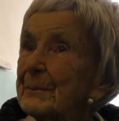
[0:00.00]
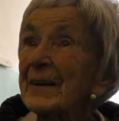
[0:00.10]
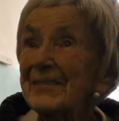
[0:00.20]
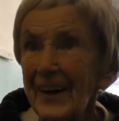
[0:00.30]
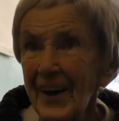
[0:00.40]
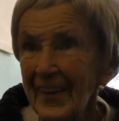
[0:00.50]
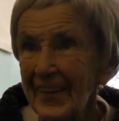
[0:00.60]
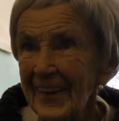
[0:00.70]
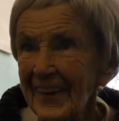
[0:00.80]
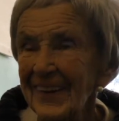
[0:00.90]
My
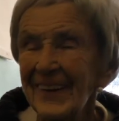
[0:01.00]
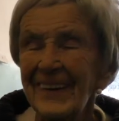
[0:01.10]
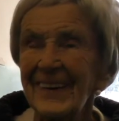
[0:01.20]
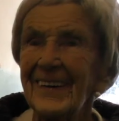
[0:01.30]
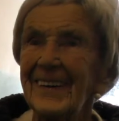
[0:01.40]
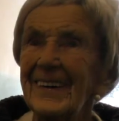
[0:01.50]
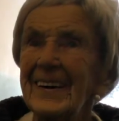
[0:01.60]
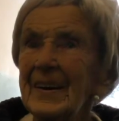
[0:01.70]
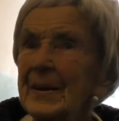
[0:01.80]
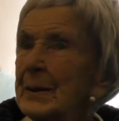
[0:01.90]
father, oh,
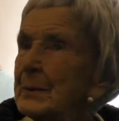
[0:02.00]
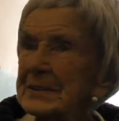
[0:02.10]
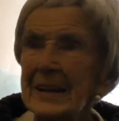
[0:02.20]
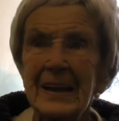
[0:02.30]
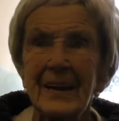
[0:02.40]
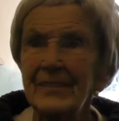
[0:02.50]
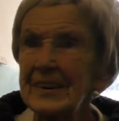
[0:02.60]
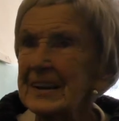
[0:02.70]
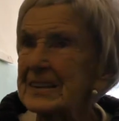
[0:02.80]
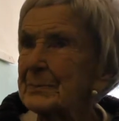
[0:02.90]
he was the
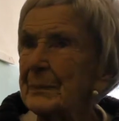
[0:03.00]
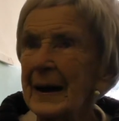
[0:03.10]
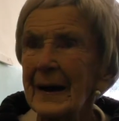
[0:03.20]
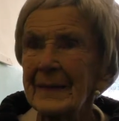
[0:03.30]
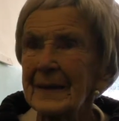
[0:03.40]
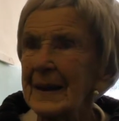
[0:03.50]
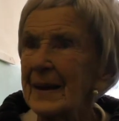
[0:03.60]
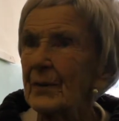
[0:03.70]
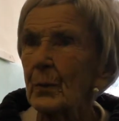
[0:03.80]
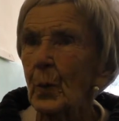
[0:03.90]
loveliest man that
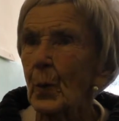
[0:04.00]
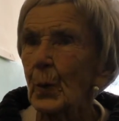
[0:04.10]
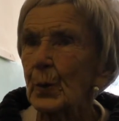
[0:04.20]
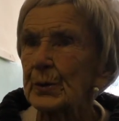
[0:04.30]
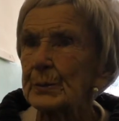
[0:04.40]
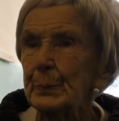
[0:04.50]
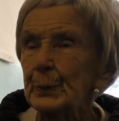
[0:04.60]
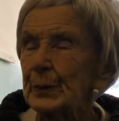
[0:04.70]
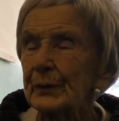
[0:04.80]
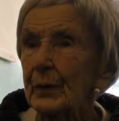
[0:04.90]
ever walked,
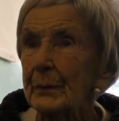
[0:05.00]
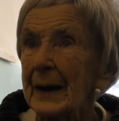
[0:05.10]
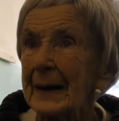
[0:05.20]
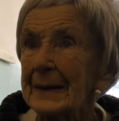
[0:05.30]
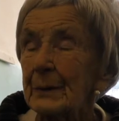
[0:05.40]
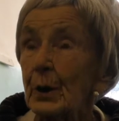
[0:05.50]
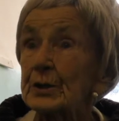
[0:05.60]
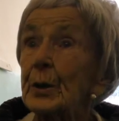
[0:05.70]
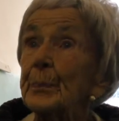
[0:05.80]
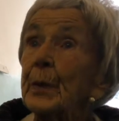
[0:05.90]
beautiful man he
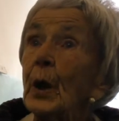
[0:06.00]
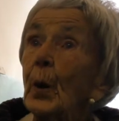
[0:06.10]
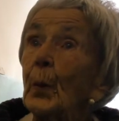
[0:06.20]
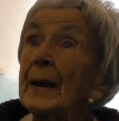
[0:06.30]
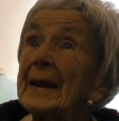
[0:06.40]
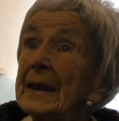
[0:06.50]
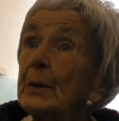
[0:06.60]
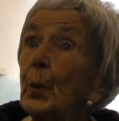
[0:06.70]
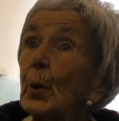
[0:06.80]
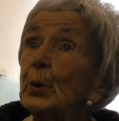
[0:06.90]
was. Well,
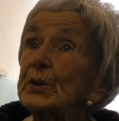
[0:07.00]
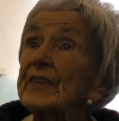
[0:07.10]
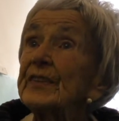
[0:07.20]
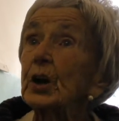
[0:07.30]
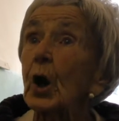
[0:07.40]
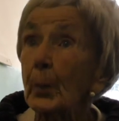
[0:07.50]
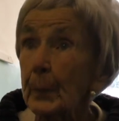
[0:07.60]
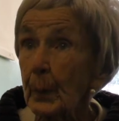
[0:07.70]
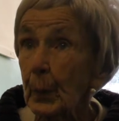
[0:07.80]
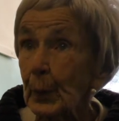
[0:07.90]
he worked in the
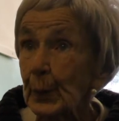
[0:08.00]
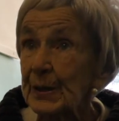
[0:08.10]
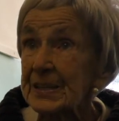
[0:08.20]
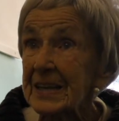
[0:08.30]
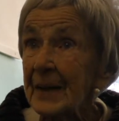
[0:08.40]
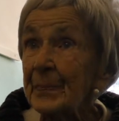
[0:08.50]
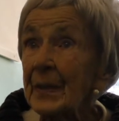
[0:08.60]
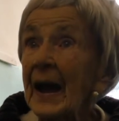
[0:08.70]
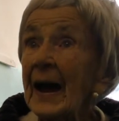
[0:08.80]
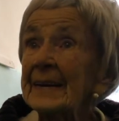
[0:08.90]
copper works,
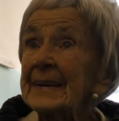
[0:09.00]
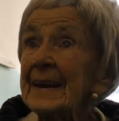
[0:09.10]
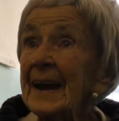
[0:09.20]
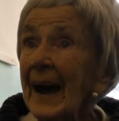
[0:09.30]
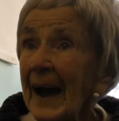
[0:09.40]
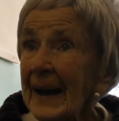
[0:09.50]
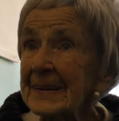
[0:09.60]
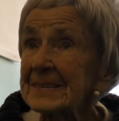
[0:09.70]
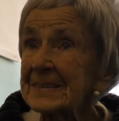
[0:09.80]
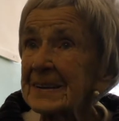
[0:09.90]
and he
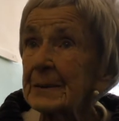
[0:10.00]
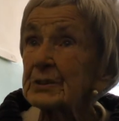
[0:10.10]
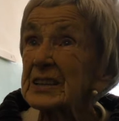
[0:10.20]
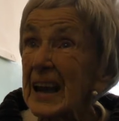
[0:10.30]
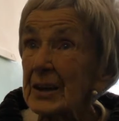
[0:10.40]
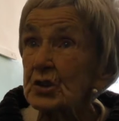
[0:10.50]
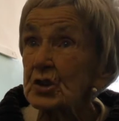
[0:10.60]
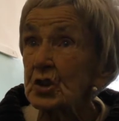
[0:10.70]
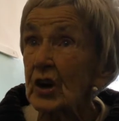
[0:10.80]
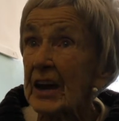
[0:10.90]
was the
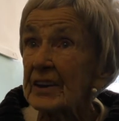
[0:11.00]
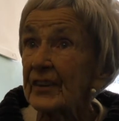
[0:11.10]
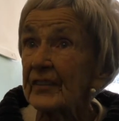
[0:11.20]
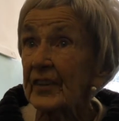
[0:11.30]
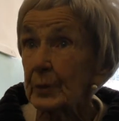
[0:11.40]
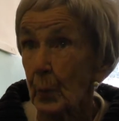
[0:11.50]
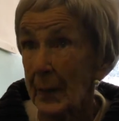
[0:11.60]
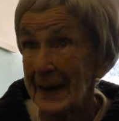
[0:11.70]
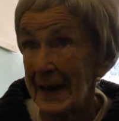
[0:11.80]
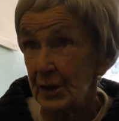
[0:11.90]
engine driver for the
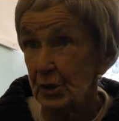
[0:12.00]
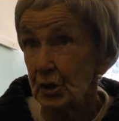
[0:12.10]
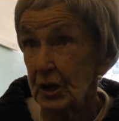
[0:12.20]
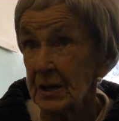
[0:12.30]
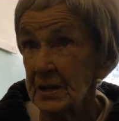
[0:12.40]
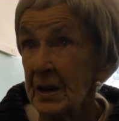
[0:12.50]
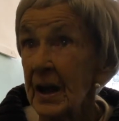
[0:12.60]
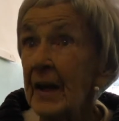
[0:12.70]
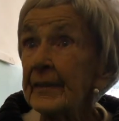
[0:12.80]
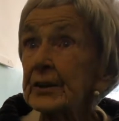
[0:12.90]
one engine
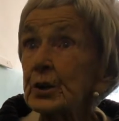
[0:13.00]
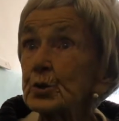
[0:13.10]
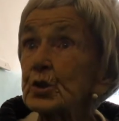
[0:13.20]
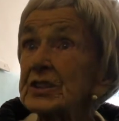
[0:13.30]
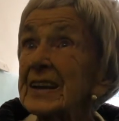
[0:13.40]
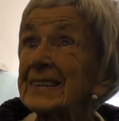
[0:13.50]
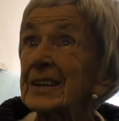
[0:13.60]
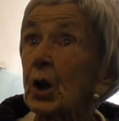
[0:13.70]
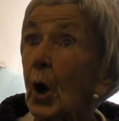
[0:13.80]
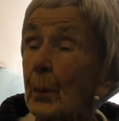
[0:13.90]
that used to take
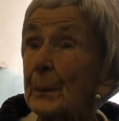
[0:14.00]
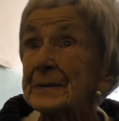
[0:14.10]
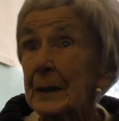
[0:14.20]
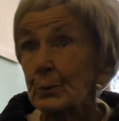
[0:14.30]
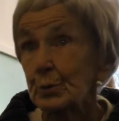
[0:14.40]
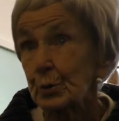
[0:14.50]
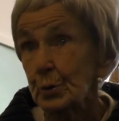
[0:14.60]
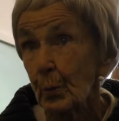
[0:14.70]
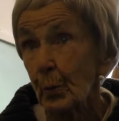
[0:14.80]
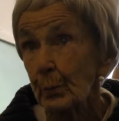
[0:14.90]
the copper down to
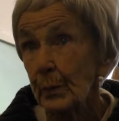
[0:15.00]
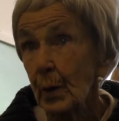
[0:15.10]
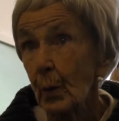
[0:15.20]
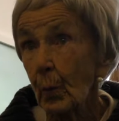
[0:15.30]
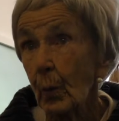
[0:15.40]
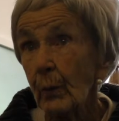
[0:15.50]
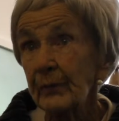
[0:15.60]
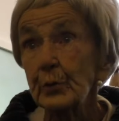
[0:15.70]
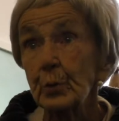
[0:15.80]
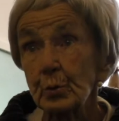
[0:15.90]
the
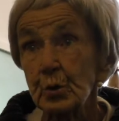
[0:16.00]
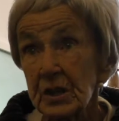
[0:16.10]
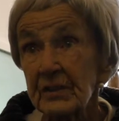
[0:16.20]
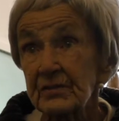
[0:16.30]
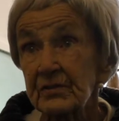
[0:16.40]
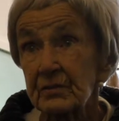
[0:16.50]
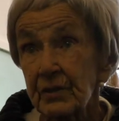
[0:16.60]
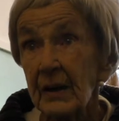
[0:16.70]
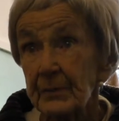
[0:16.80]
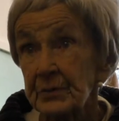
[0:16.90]
wharf, you know, to
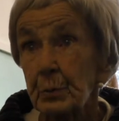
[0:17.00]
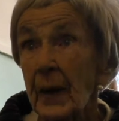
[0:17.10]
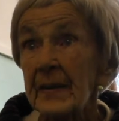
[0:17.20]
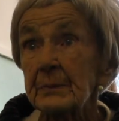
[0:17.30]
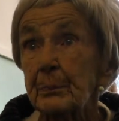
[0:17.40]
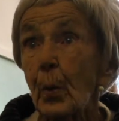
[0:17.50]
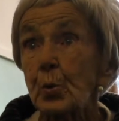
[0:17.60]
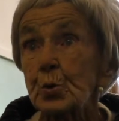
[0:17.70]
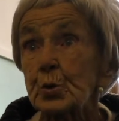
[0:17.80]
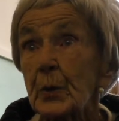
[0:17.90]
the where the
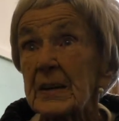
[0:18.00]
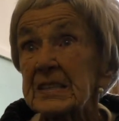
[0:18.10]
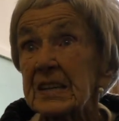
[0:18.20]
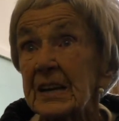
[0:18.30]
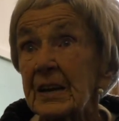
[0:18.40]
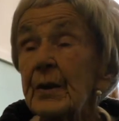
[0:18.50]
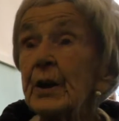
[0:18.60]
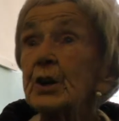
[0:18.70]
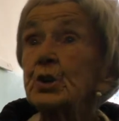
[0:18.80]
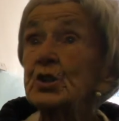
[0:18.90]
boat was waiting,
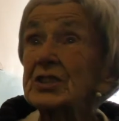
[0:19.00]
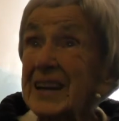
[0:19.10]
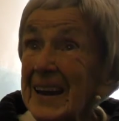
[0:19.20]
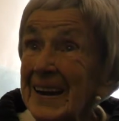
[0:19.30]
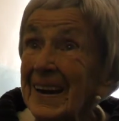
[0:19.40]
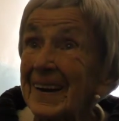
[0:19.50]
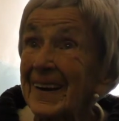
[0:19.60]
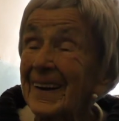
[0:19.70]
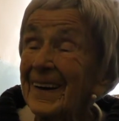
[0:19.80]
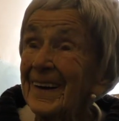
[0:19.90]
to take